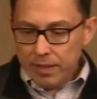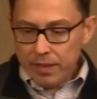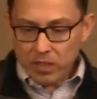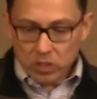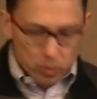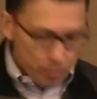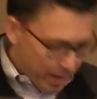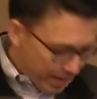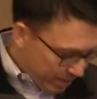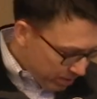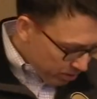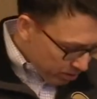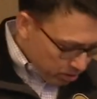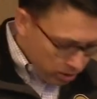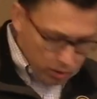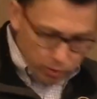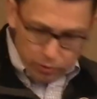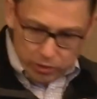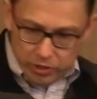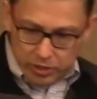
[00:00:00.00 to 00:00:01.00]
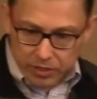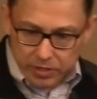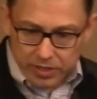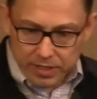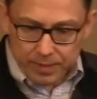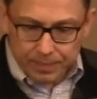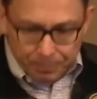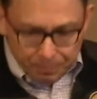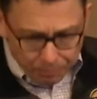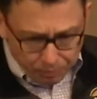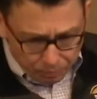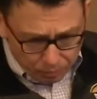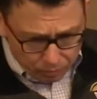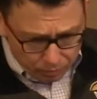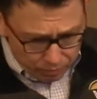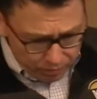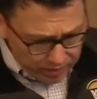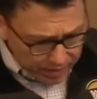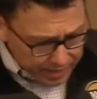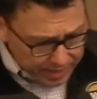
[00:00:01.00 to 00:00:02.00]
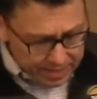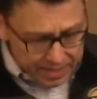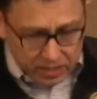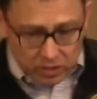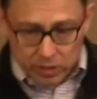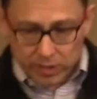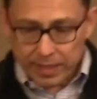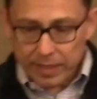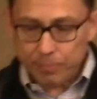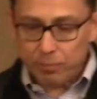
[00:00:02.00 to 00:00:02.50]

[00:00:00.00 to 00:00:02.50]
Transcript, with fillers: These are my disclosures. And these are